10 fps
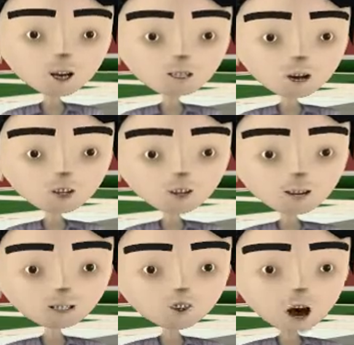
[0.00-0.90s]

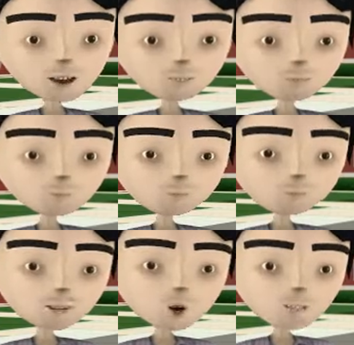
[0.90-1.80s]
restrictions shall
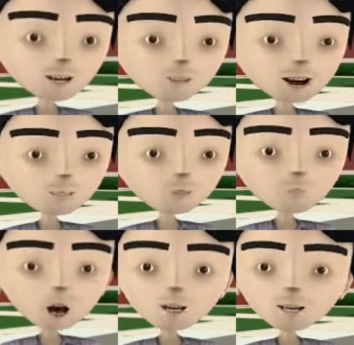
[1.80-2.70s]
not be deemed to
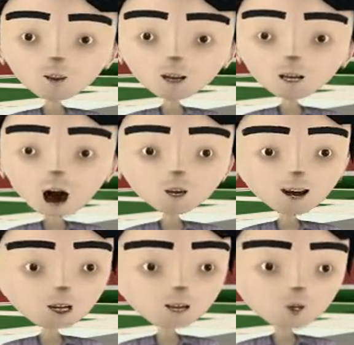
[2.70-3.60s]
prohibit the
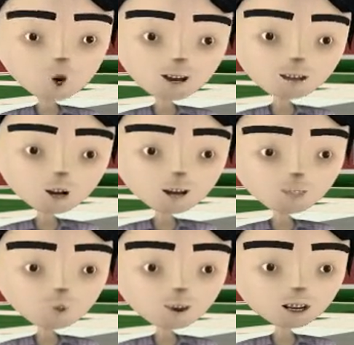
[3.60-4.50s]
carrying of ordinary
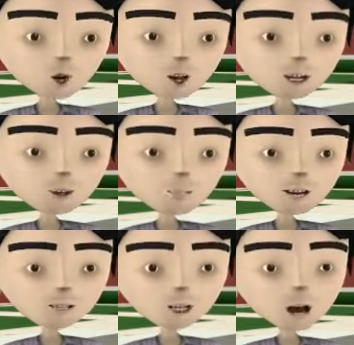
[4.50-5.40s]
tools or equipment